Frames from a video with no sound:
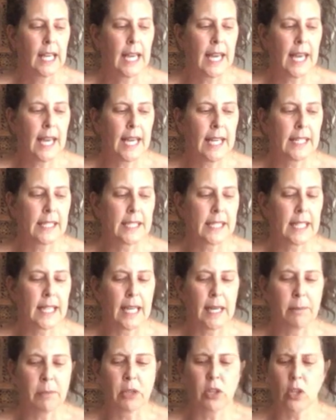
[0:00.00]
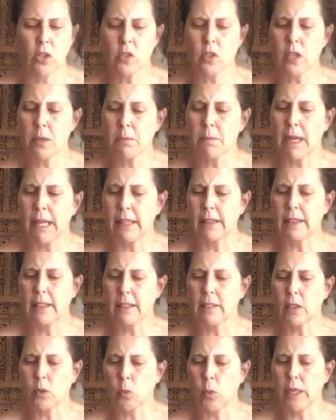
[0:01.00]
And but those are the main things
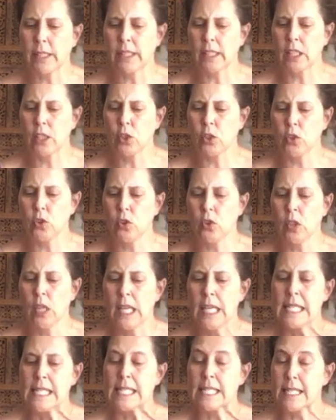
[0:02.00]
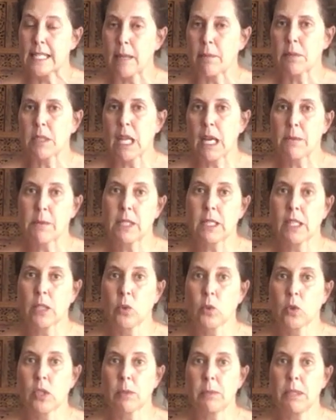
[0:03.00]
that one can do. Sometimes it can
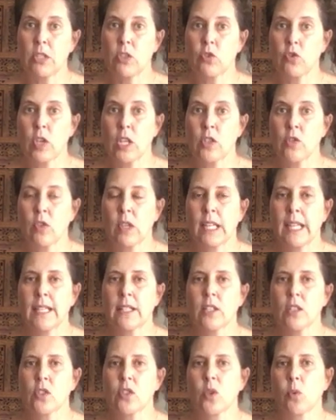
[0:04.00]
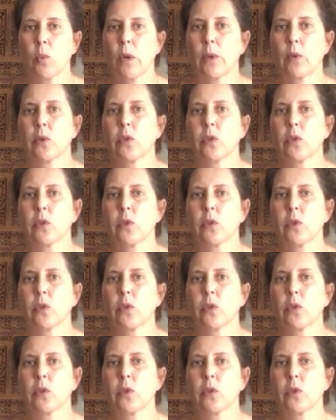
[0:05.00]
also be stress related, so one